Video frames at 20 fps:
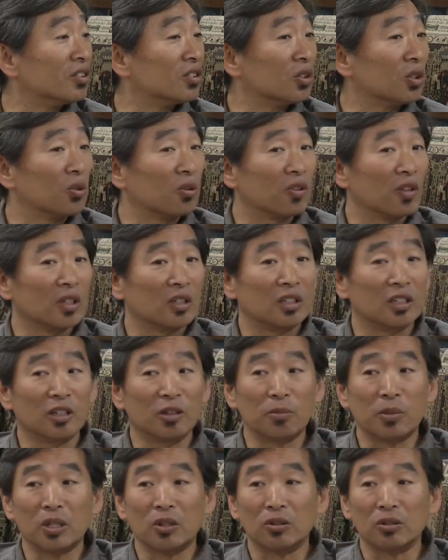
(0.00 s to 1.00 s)
So thinking
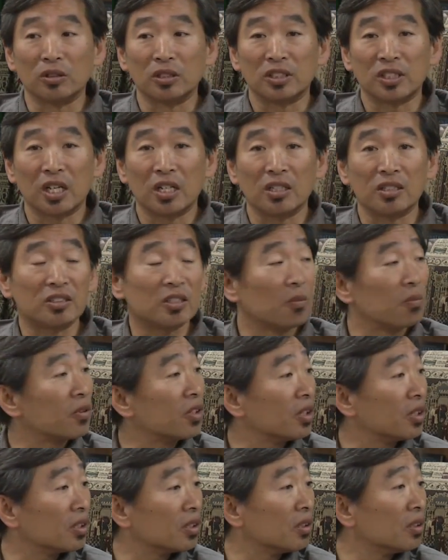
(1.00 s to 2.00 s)
about setting
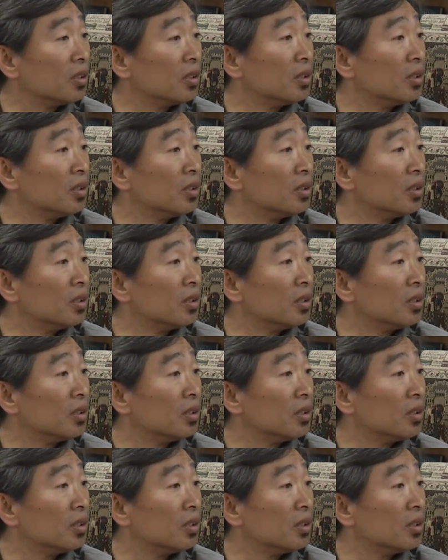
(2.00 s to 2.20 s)
something